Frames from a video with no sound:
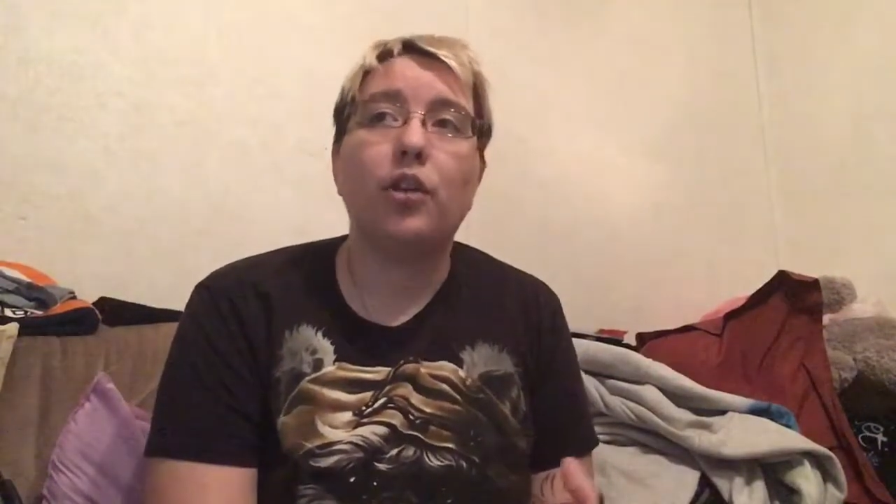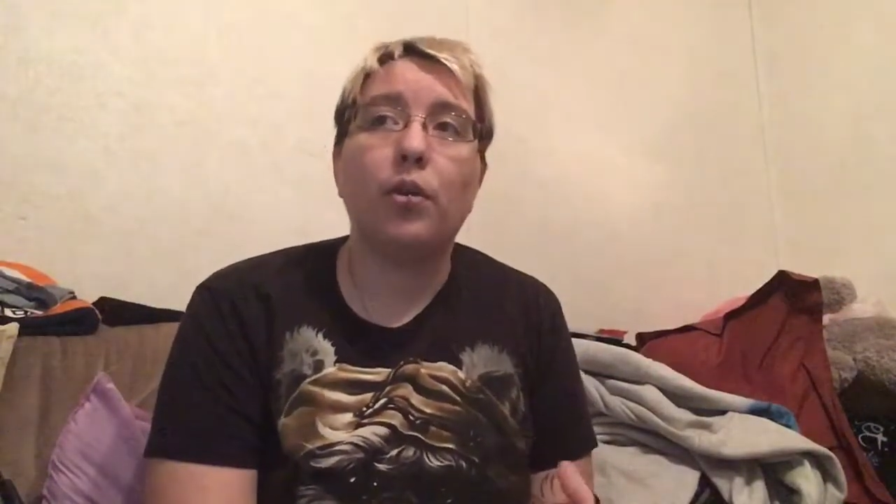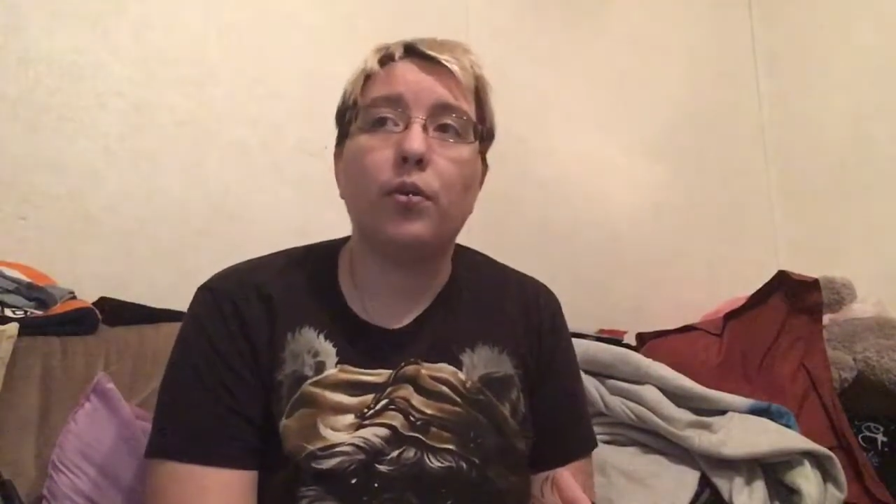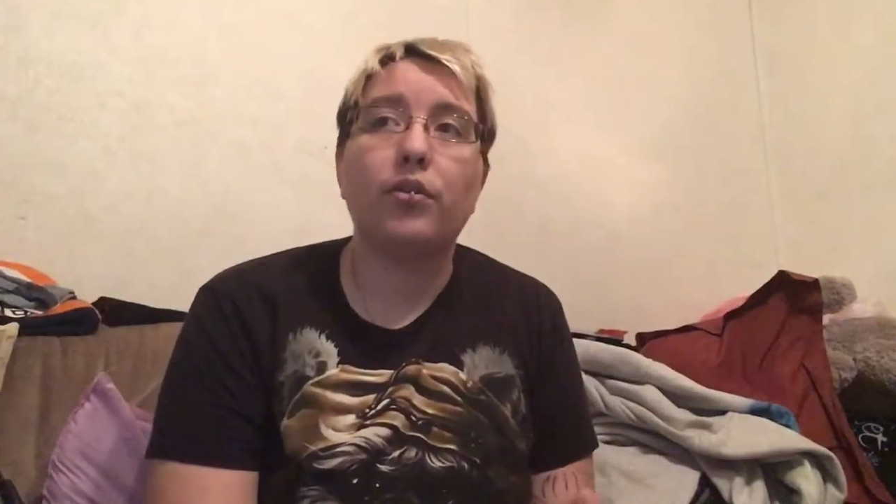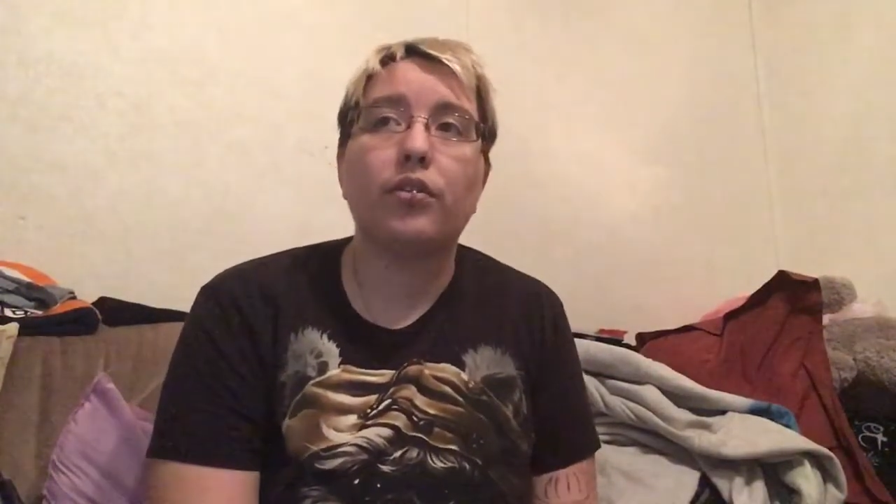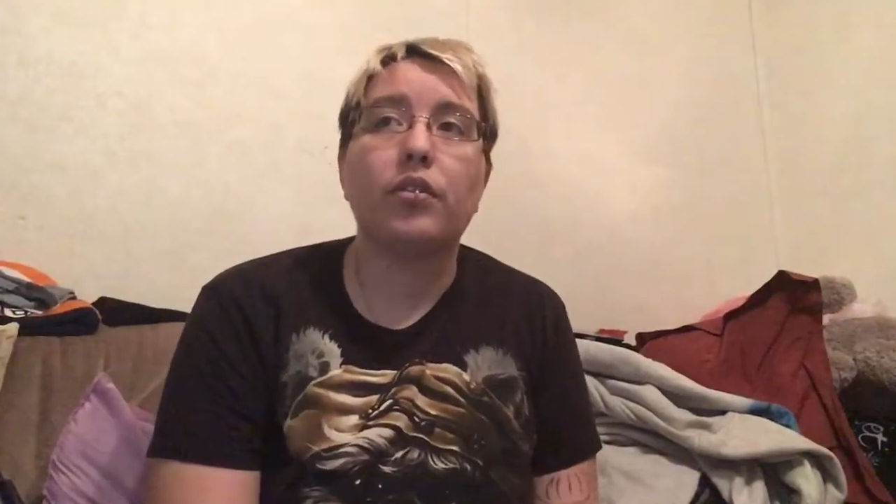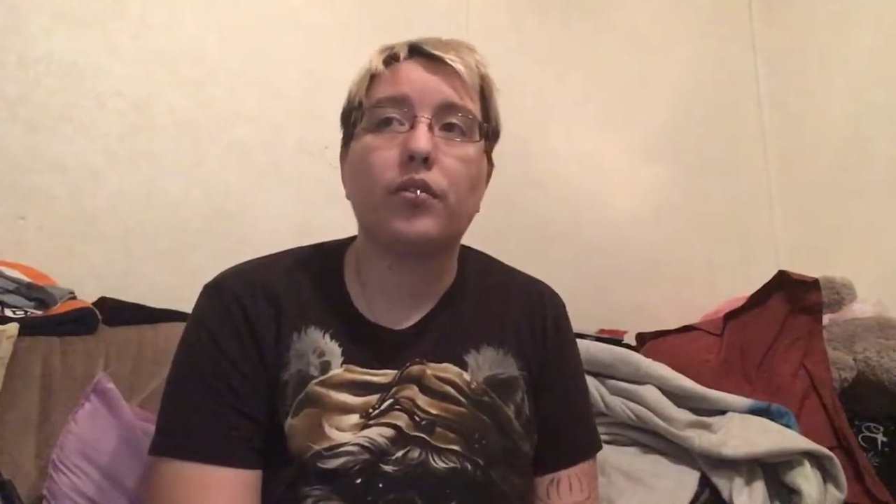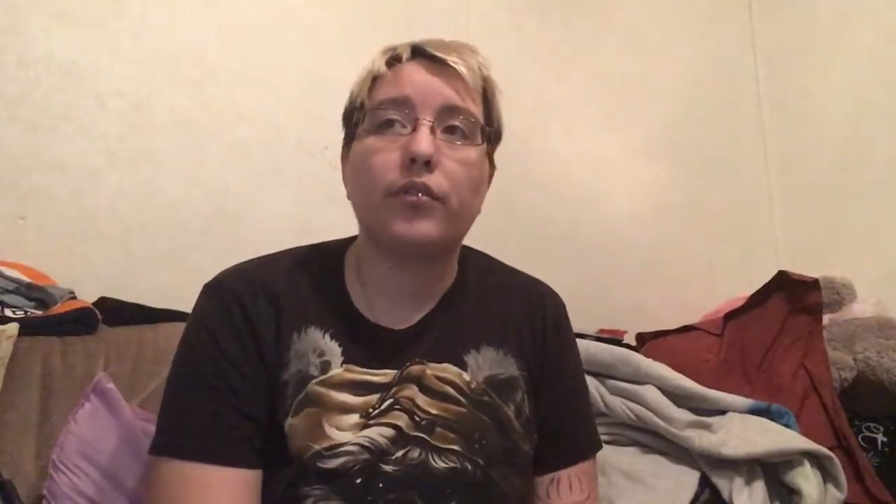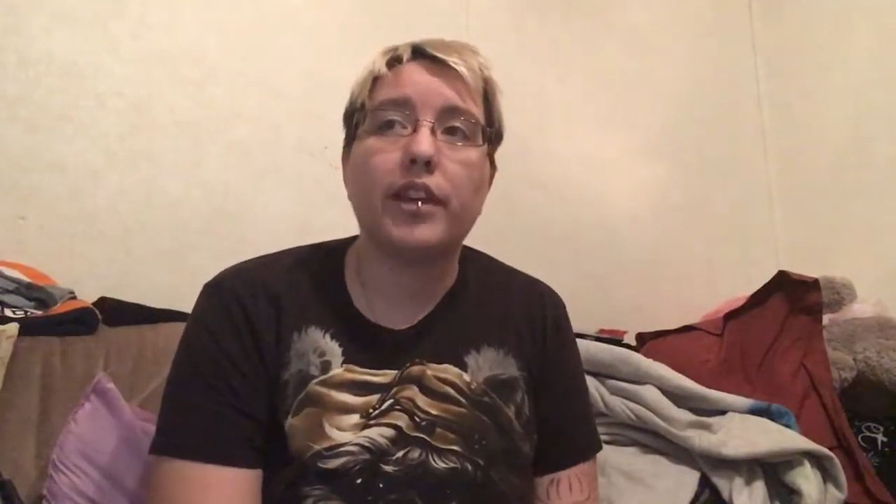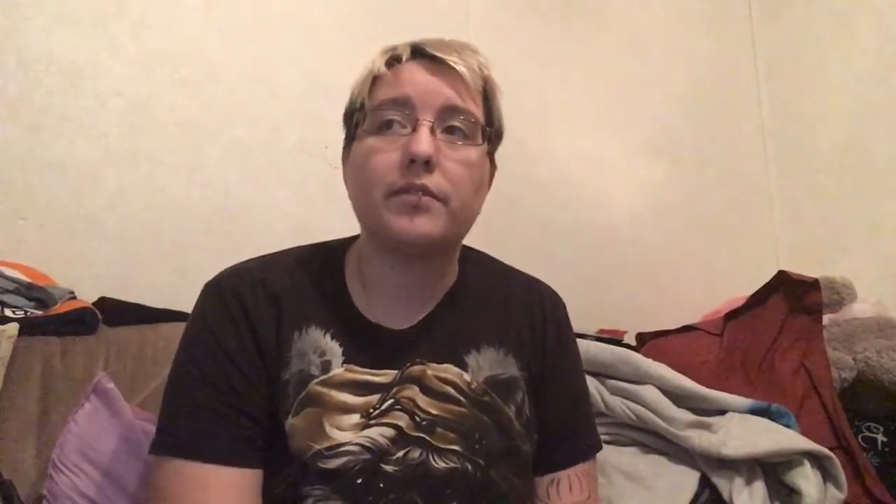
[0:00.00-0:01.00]
toes on your
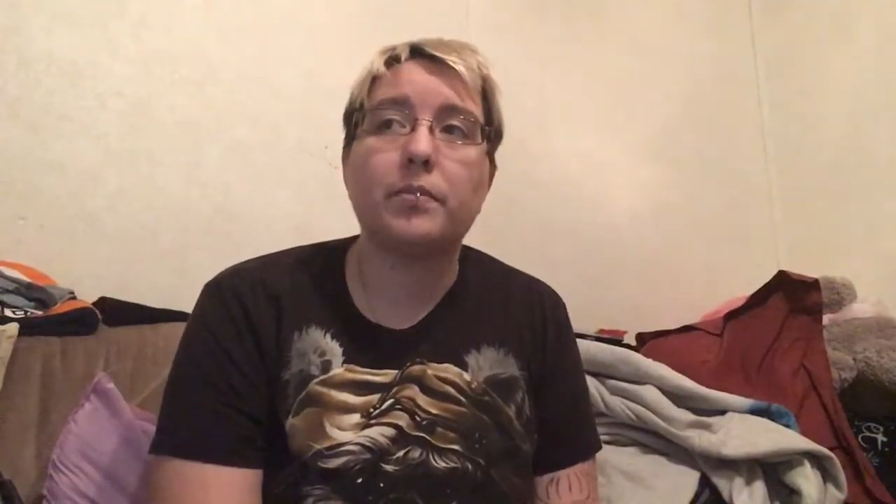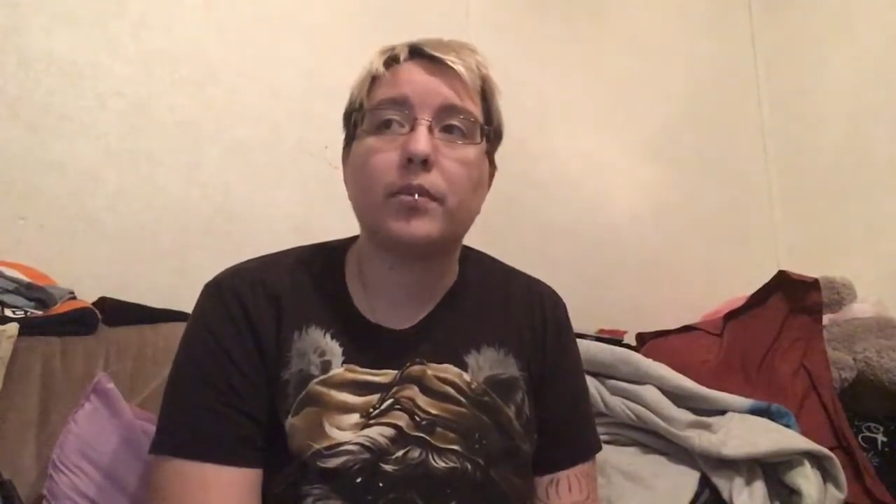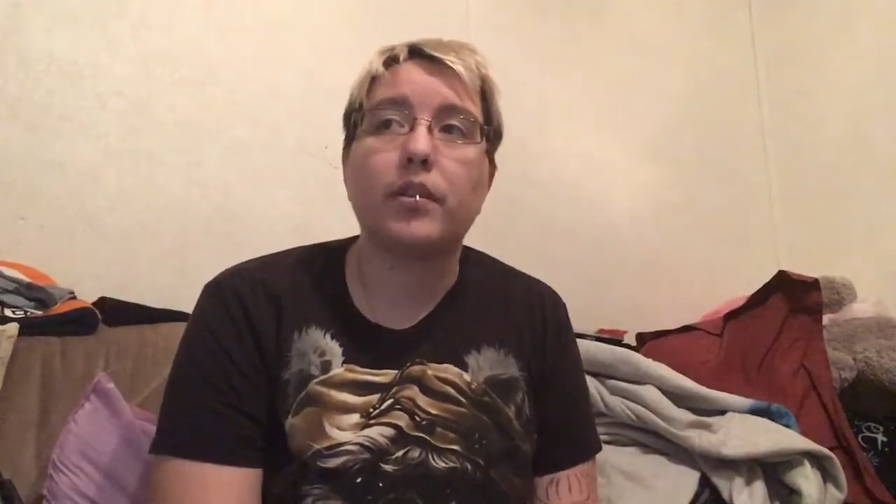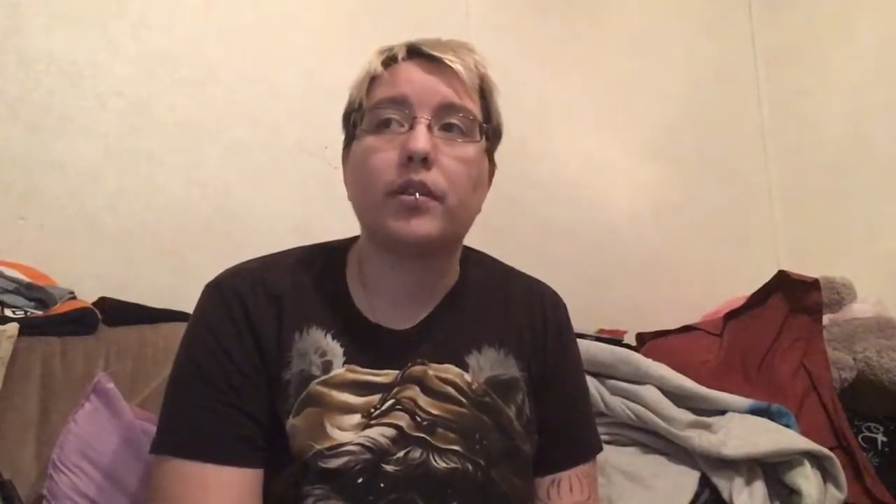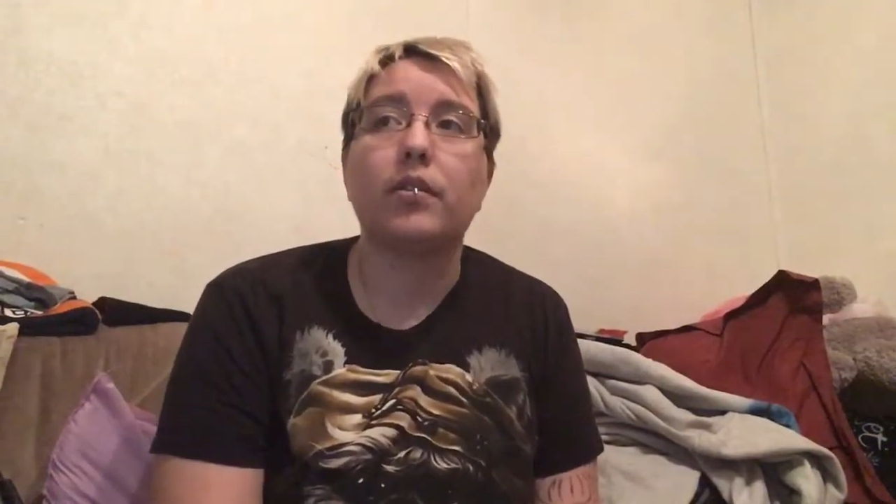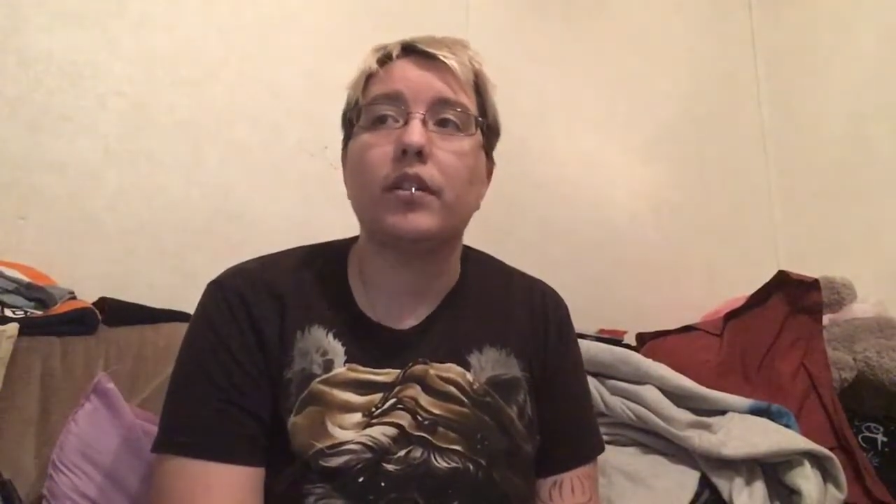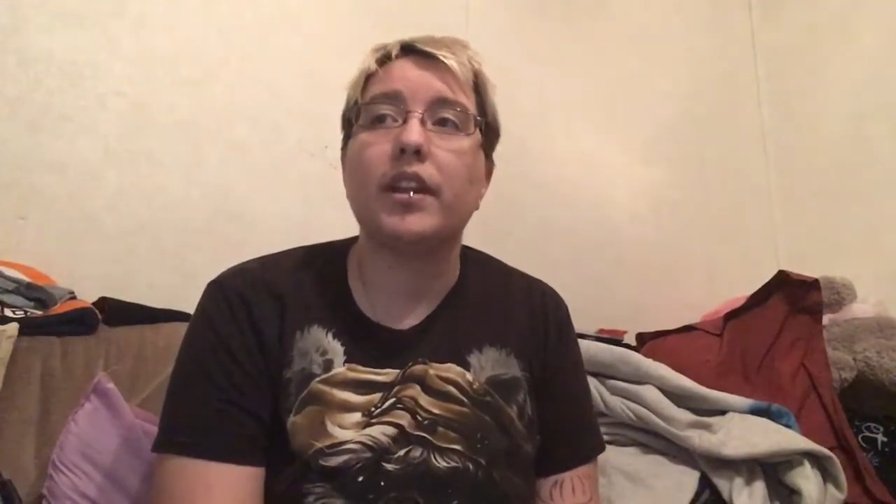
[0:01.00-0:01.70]
Facebook or